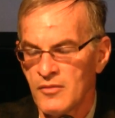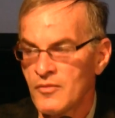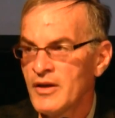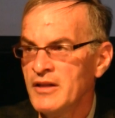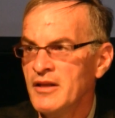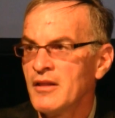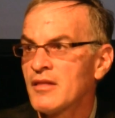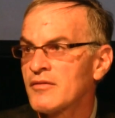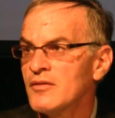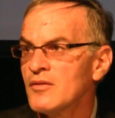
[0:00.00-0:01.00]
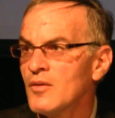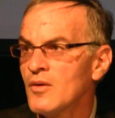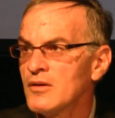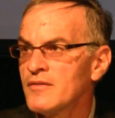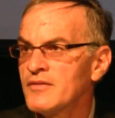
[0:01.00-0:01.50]
Reading through
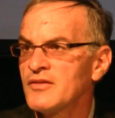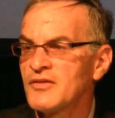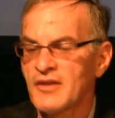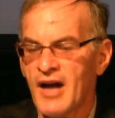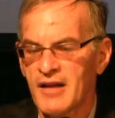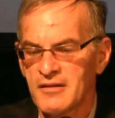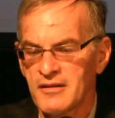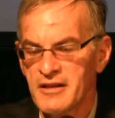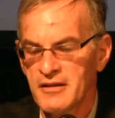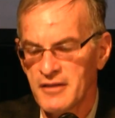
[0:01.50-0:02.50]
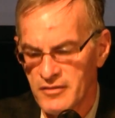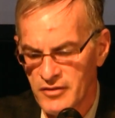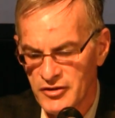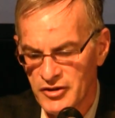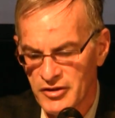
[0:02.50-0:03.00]
all of the scholarly
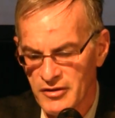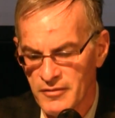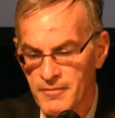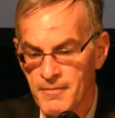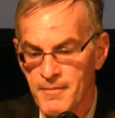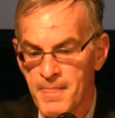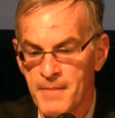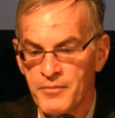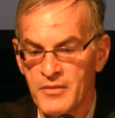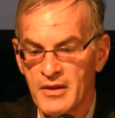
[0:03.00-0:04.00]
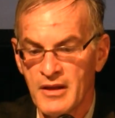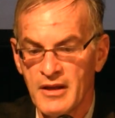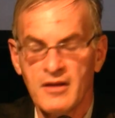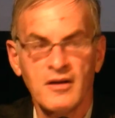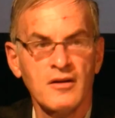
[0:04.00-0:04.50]
literature,
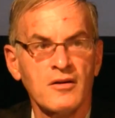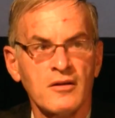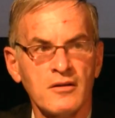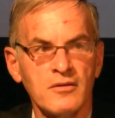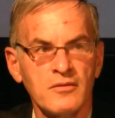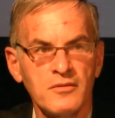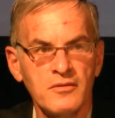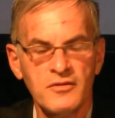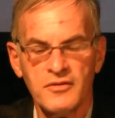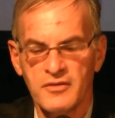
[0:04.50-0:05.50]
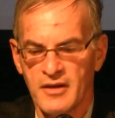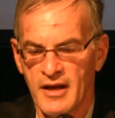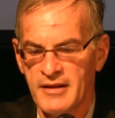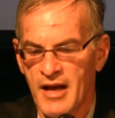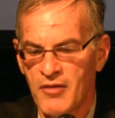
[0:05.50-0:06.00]
he concludes,
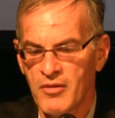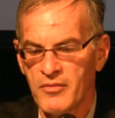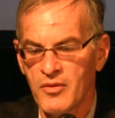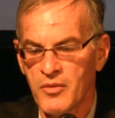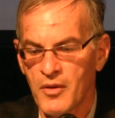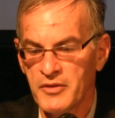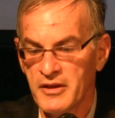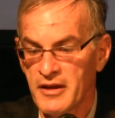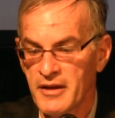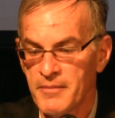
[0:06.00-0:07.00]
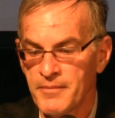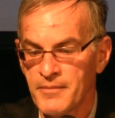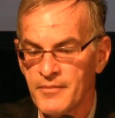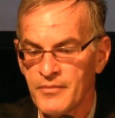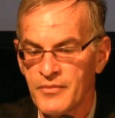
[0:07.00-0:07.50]
and now I'm quoting
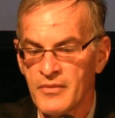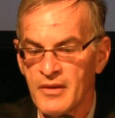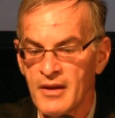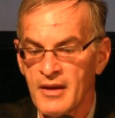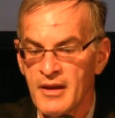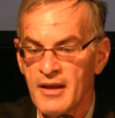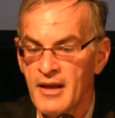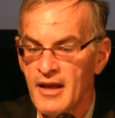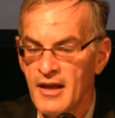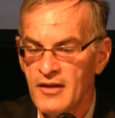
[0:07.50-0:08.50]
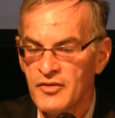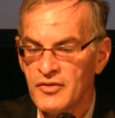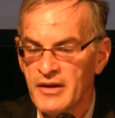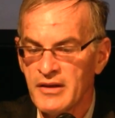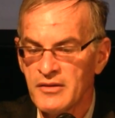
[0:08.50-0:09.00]
him,
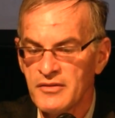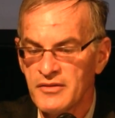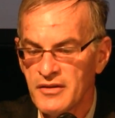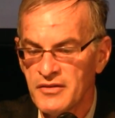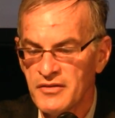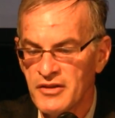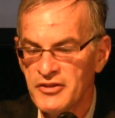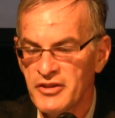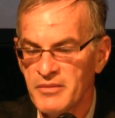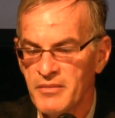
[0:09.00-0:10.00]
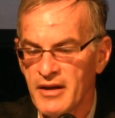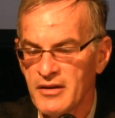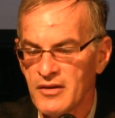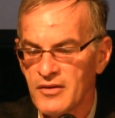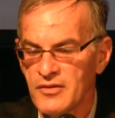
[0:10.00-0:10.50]
Israel's decision
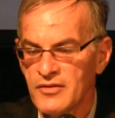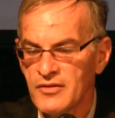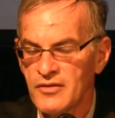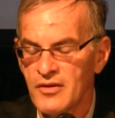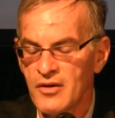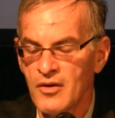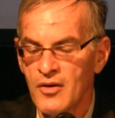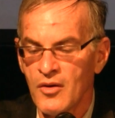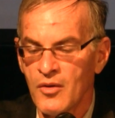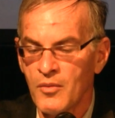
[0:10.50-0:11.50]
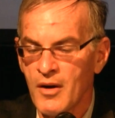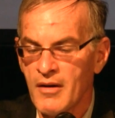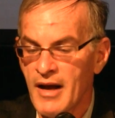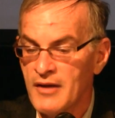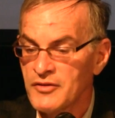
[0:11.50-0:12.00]
makers
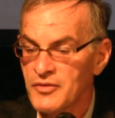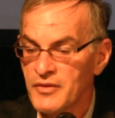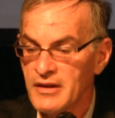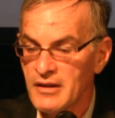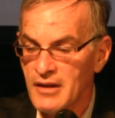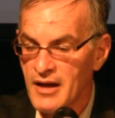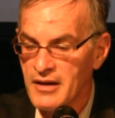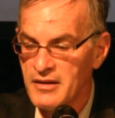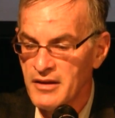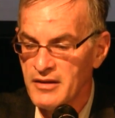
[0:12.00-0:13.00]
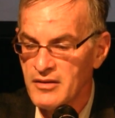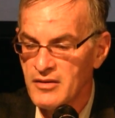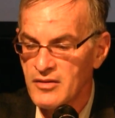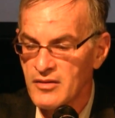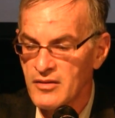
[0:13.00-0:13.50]
were as
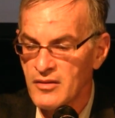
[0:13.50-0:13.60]
reluctant